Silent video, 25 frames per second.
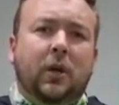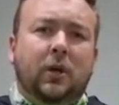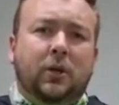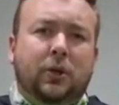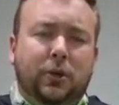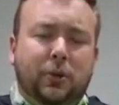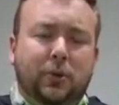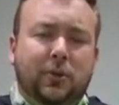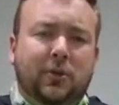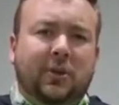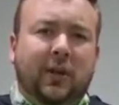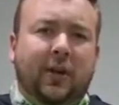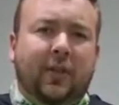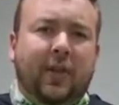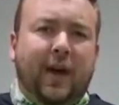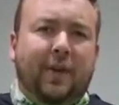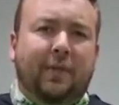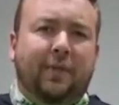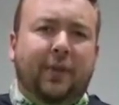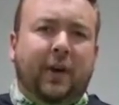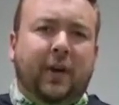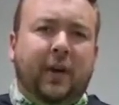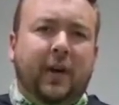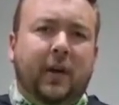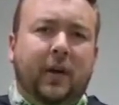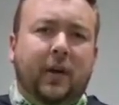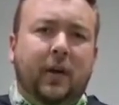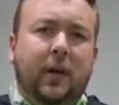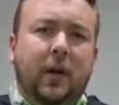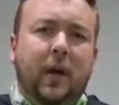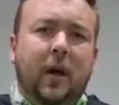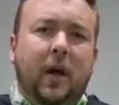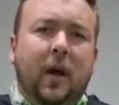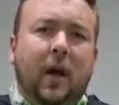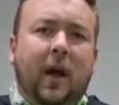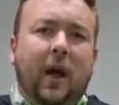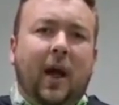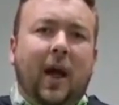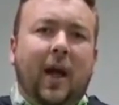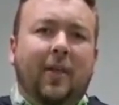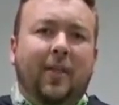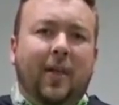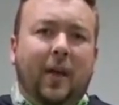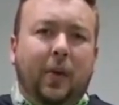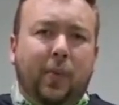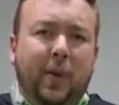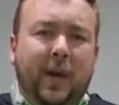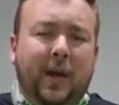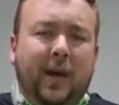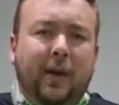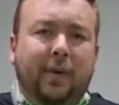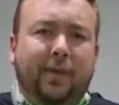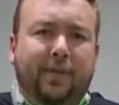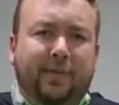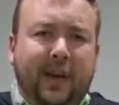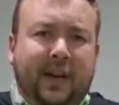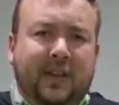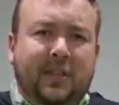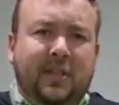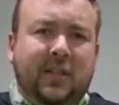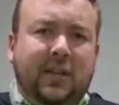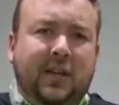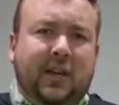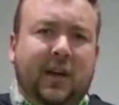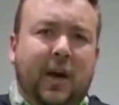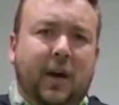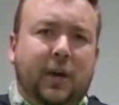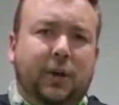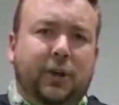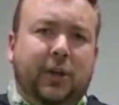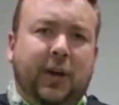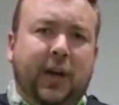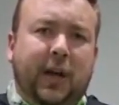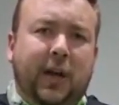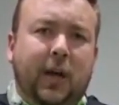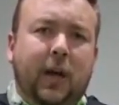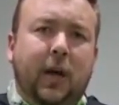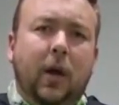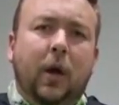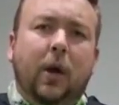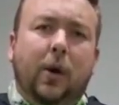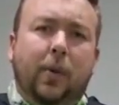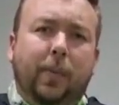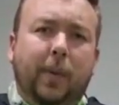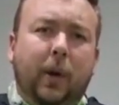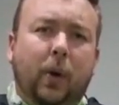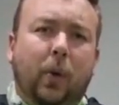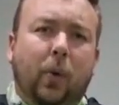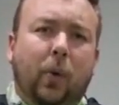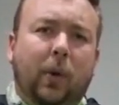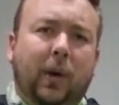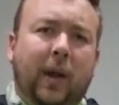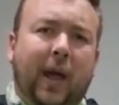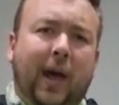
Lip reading: to South Africa and that we can fix the country we all